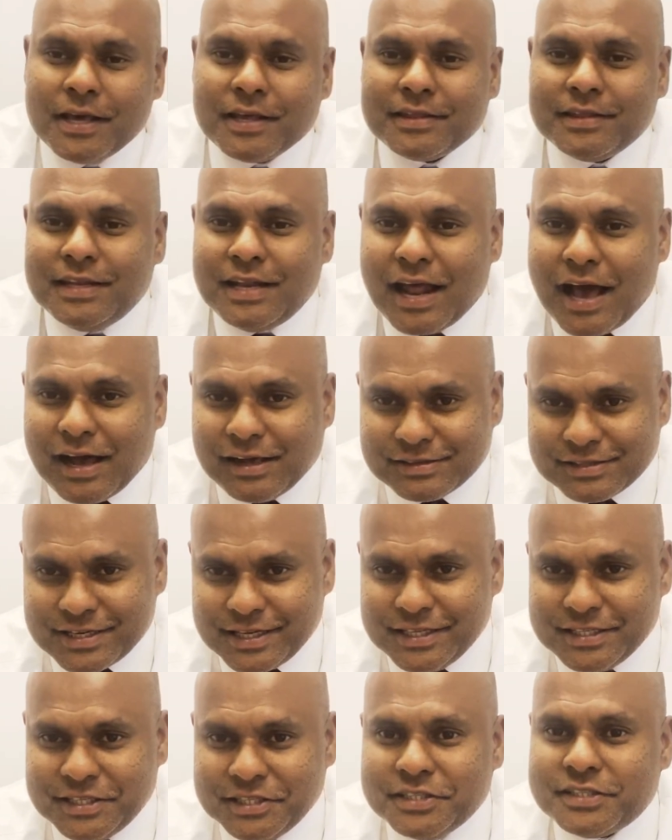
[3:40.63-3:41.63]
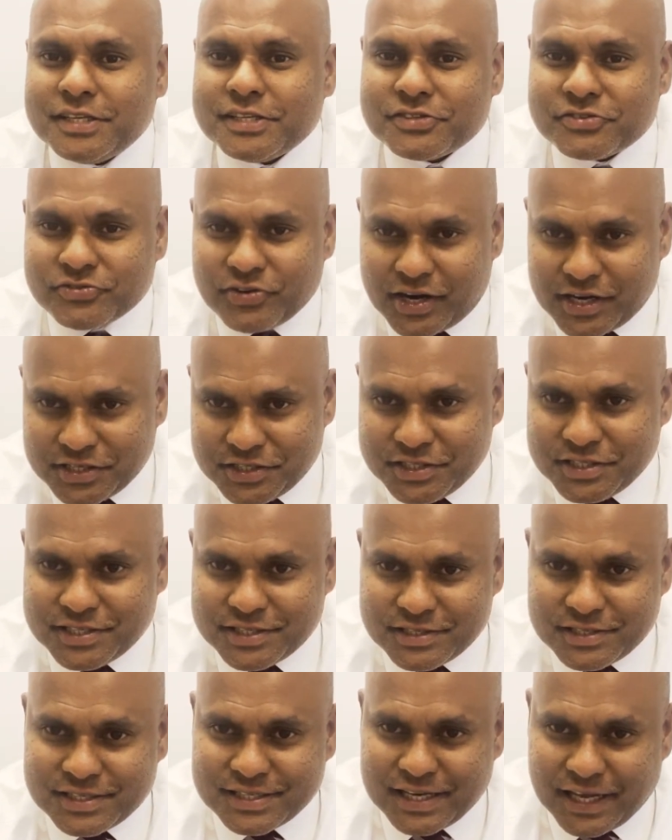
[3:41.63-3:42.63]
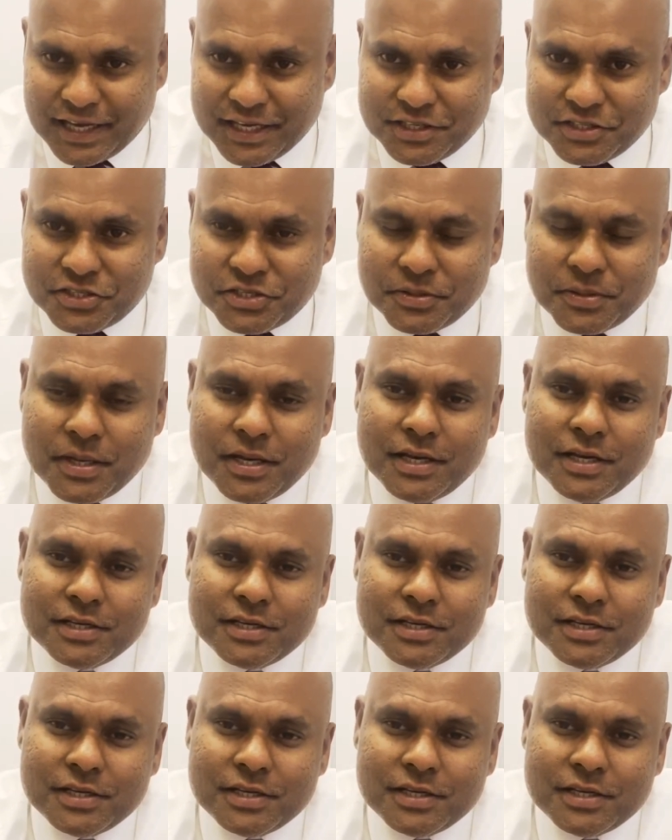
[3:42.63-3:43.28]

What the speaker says: The last stage is the strategy stage.